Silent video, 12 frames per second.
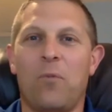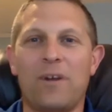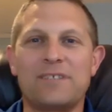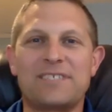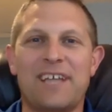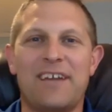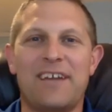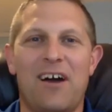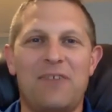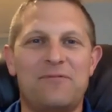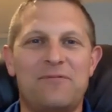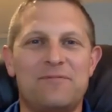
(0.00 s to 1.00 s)
gonna sign
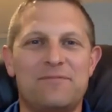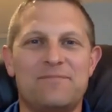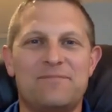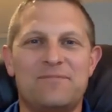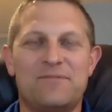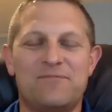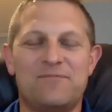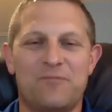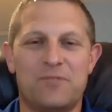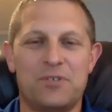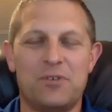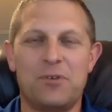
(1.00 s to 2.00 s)
off
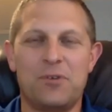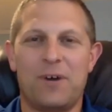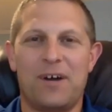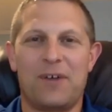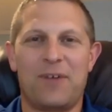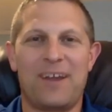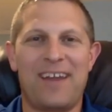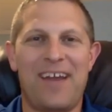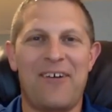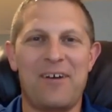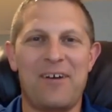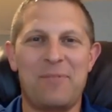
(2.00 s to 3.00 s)
to you right
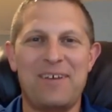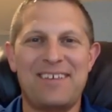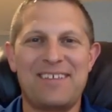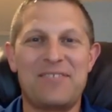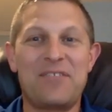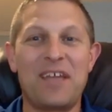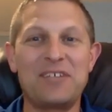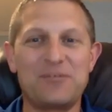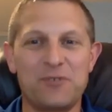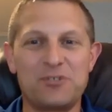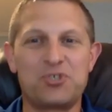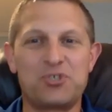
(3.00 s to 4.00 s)
now, Emma. Thanks
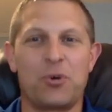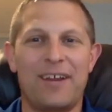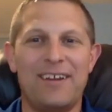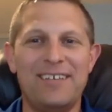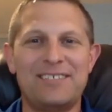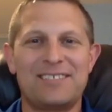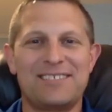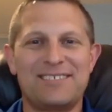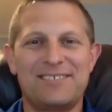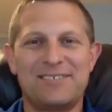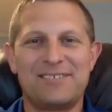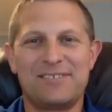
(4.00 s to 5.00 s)
for joining us.
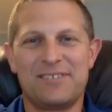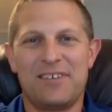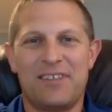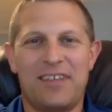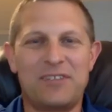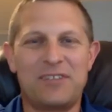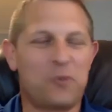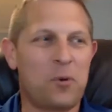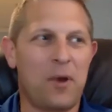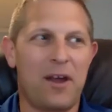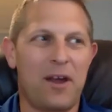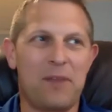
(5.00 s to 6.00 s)
Thanks for
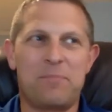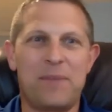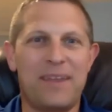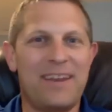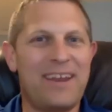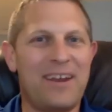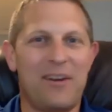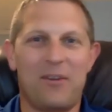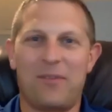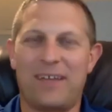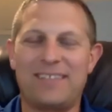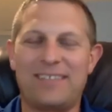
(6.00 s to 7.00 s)
being
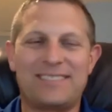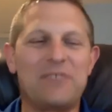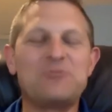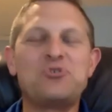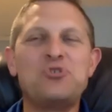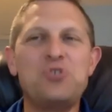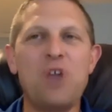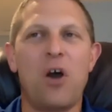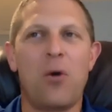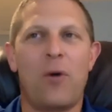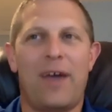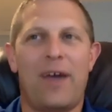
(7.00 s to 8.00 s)
here. Like I said, there's
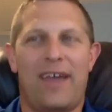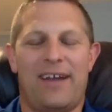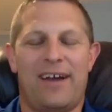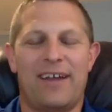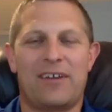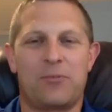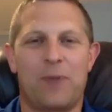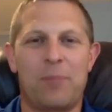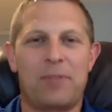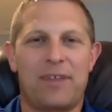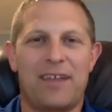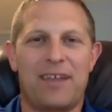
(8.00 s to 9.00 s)
no way I could
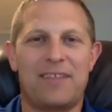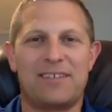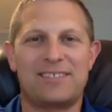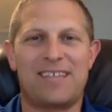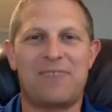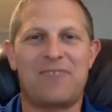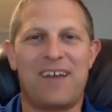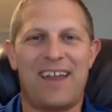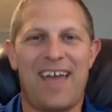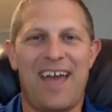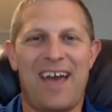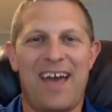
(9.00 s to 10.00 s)
replicate this. I've got
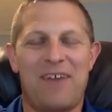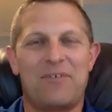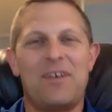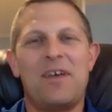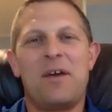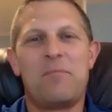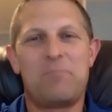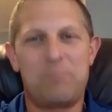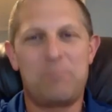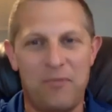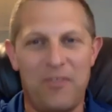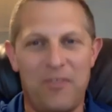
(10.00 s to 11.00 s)
to have
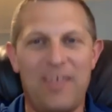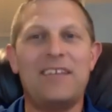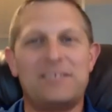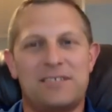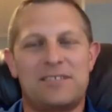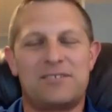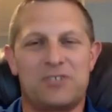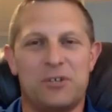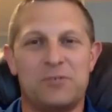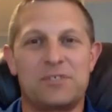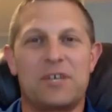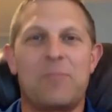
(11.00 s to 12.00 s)
these
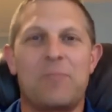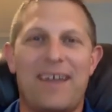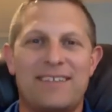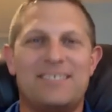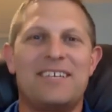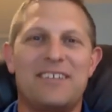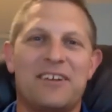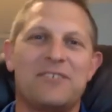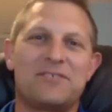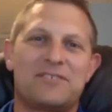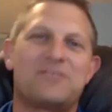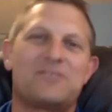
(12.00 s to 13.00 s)
students come back in 10
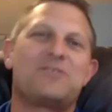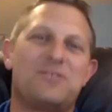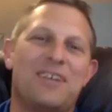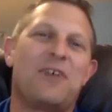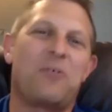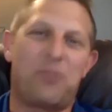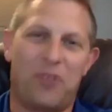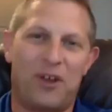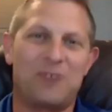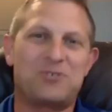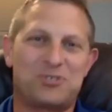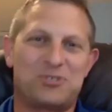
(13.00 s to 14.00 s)
years to tell
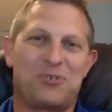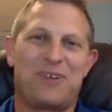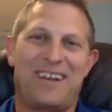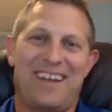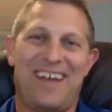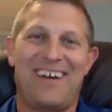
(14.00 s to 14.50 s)
their story now.